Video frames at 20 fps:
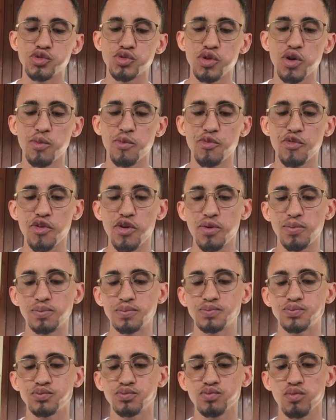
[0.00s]
I'm
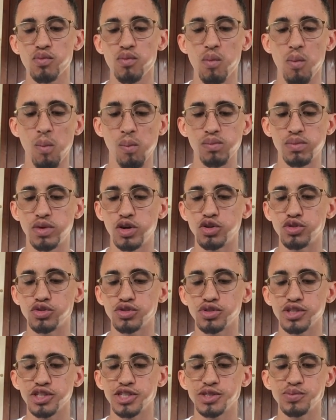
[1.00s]
from,
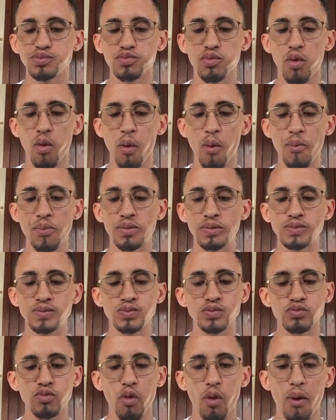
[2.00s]
mostly.
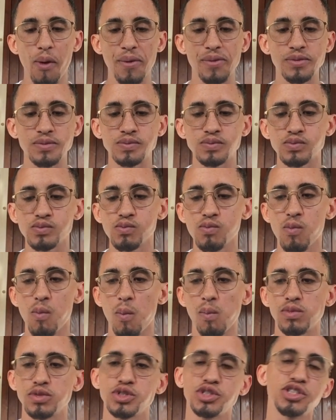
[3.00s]

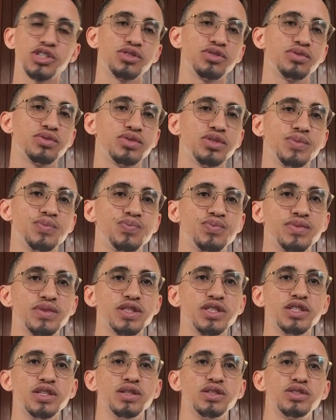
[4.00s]
It's not
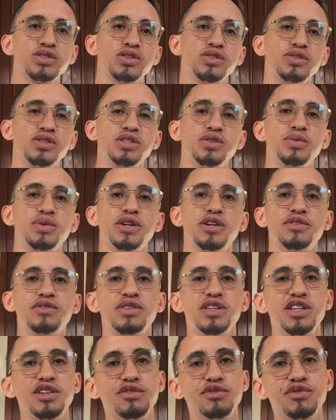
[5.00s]
really where I've
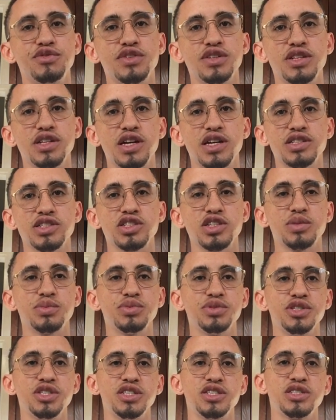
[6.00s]
lived for the last
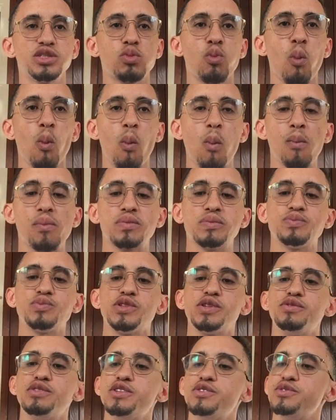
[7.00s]
couple of years.
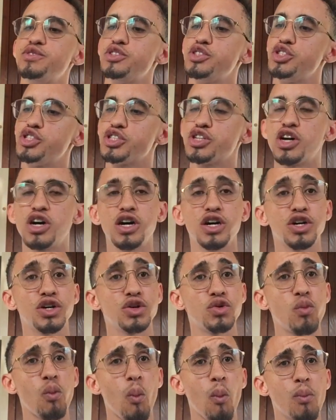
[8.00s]
I've lived in
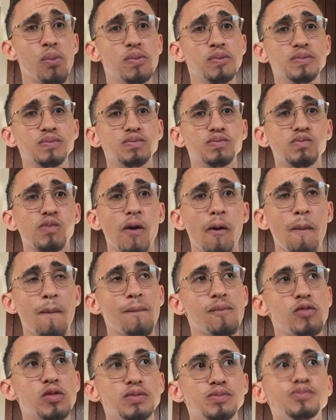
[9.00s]
Chicago.
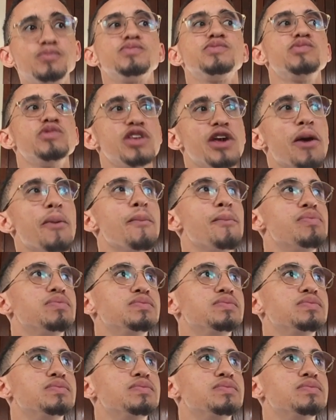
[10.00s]
Yeah.